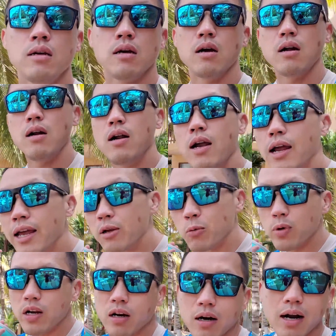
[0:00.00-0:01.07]
All right,
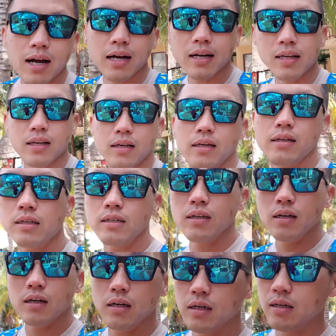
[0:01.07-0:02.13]
we are out of here.
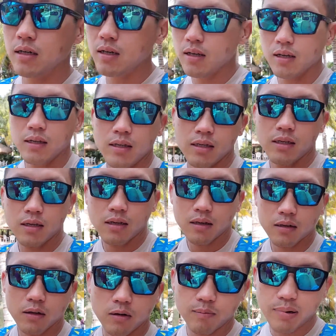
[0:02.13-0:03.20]

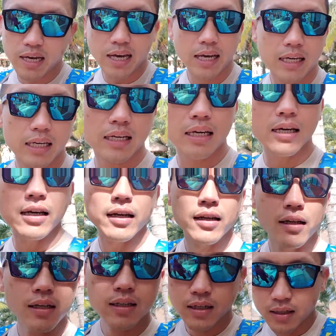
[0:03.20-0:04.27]
Going back
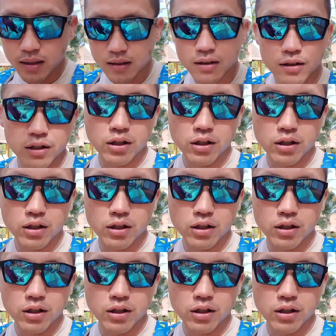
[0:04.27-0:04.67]
to the